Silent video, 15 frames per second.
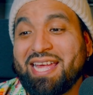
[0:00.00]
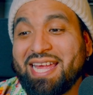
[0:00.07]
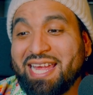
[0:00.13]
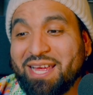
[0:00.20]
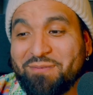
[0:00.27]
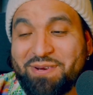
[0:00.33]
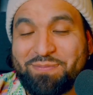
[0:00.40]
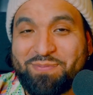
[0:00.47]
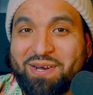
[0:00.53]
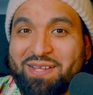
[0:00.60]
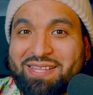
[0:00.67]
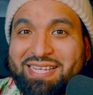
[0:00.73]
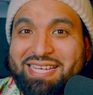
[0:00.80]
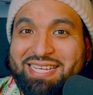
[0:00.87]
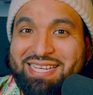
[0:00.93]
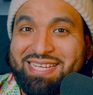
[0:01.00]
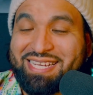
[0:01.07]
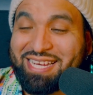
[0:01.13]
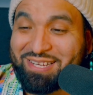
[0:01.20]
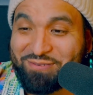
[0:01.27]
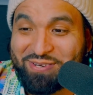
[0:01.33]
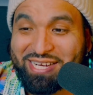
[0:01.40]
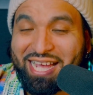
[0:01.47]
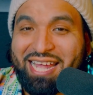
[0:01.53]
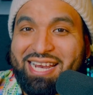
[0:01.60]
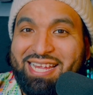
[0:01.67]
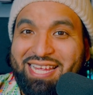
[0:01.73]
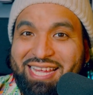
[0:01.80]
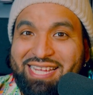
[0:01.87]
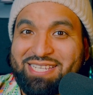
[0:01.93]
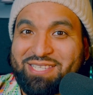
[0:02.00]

and we got a hint